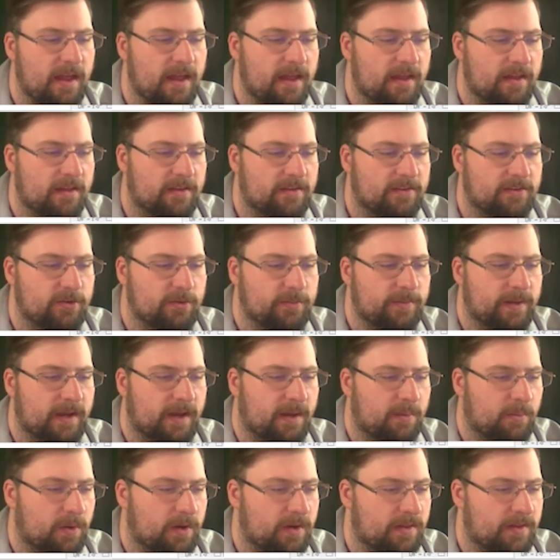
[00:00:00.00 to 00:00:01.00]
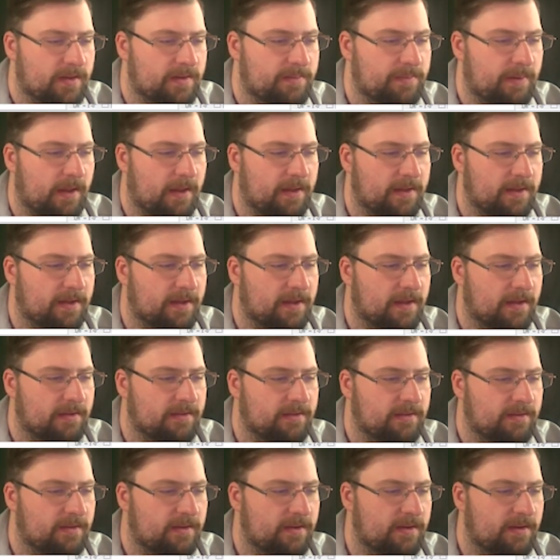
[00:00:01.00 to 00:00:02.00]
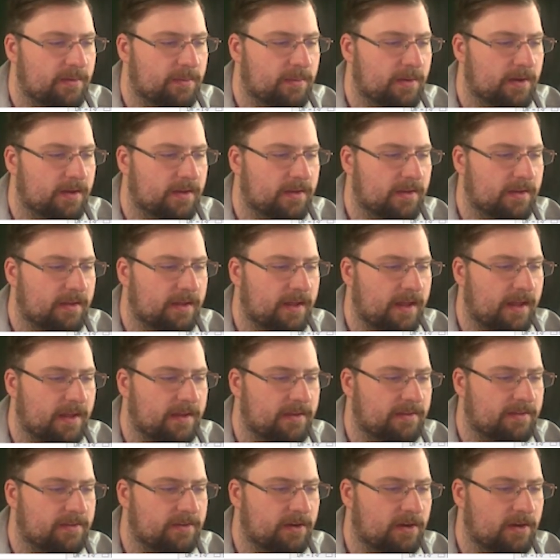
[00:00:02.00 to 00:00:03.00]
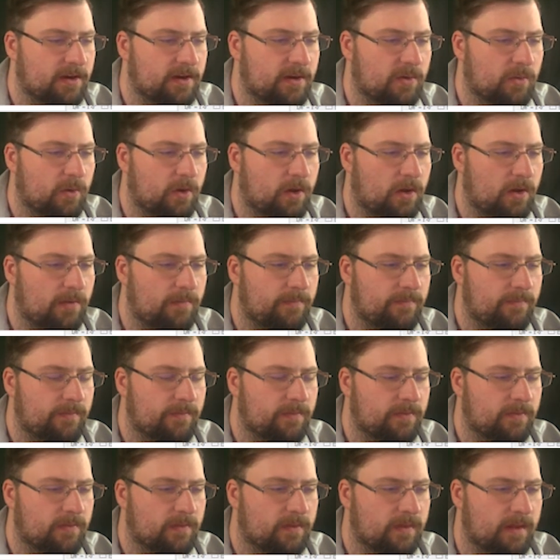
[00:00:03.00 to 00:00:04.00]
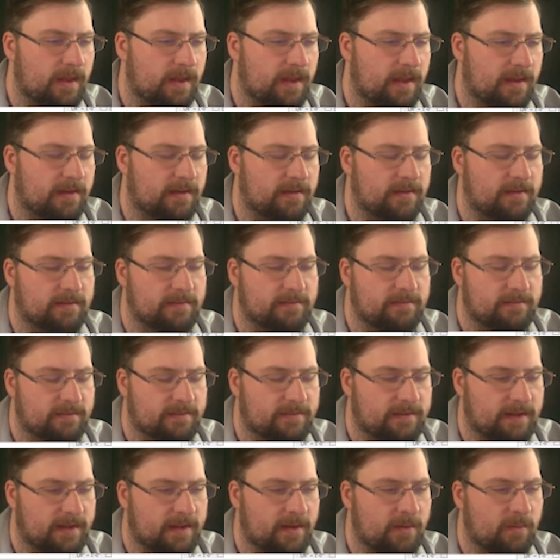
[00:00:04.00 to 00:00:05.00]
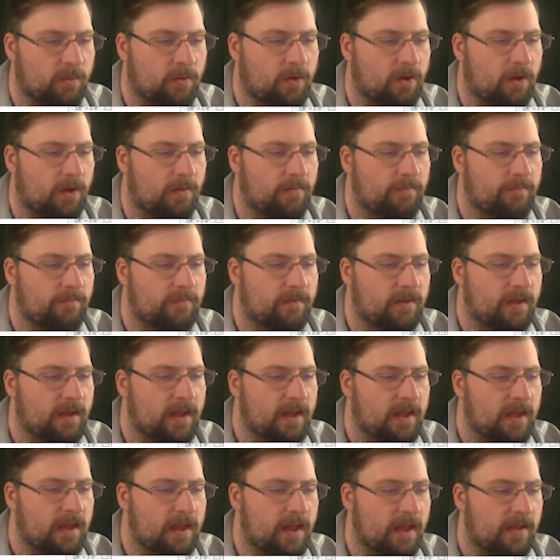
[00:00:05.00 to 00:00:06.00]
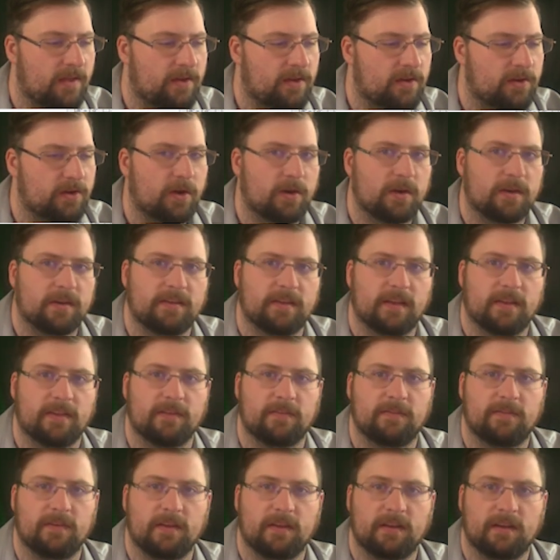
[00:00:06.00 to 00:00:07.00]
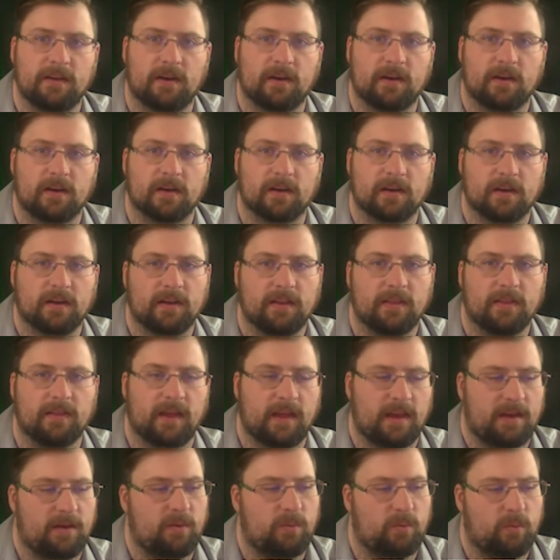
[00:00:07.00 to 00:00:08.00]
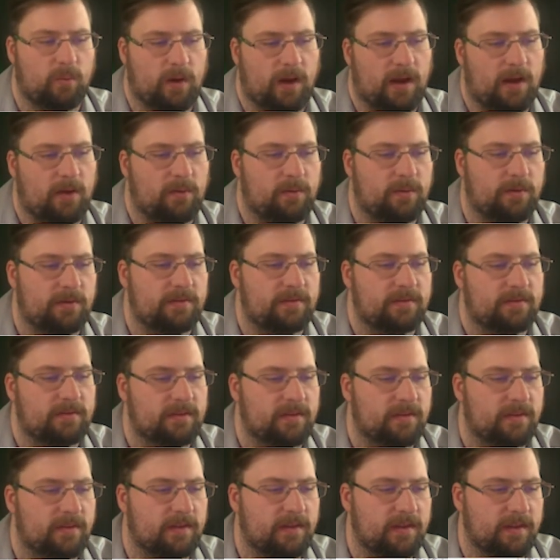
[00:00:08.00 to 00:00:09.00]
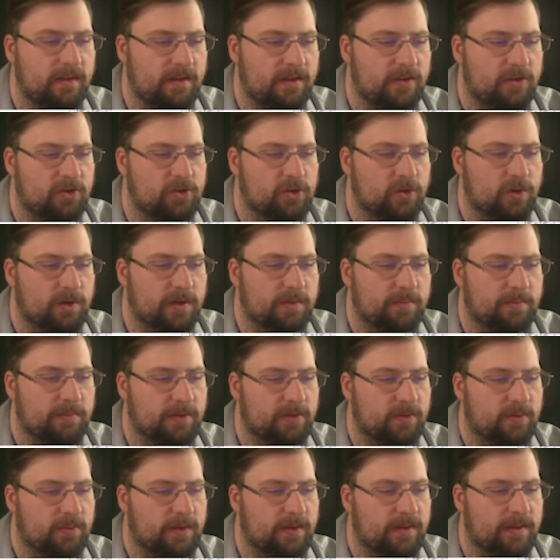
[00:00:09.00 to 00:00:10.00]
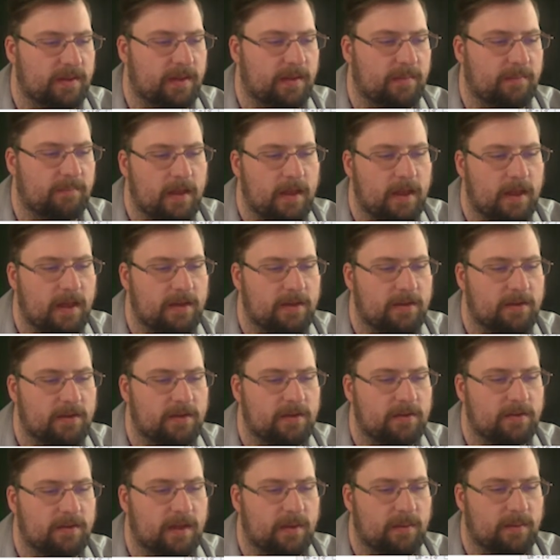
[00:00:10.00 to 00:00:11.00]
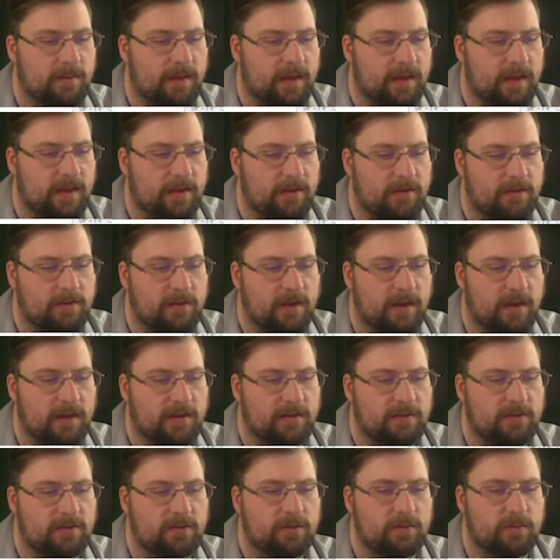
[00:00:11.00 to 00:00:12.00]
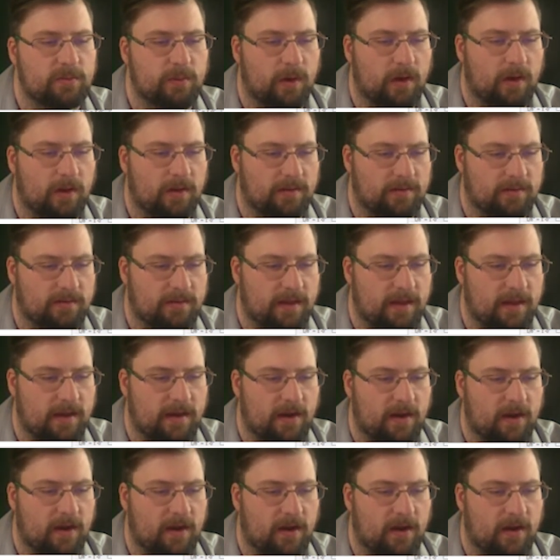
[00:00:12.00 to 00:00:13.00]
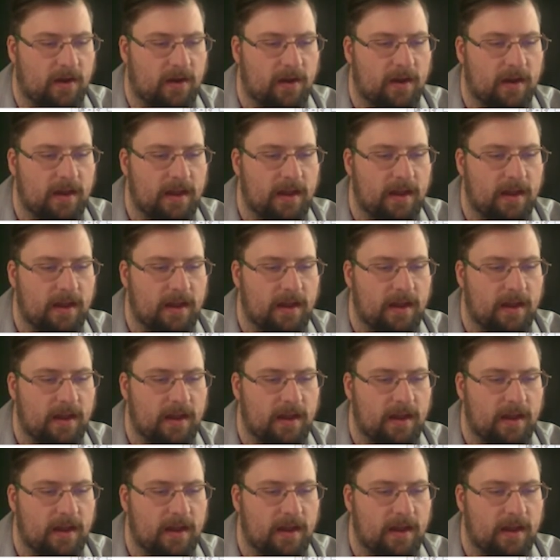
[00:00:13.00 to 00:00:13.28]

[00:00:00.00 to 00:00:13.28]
let's zoom in on one of these polygons. You want to click a starting wall and a second wall. And you'll notice that the fillet arc then rounds the joint between them. And you can do that with any two walls that are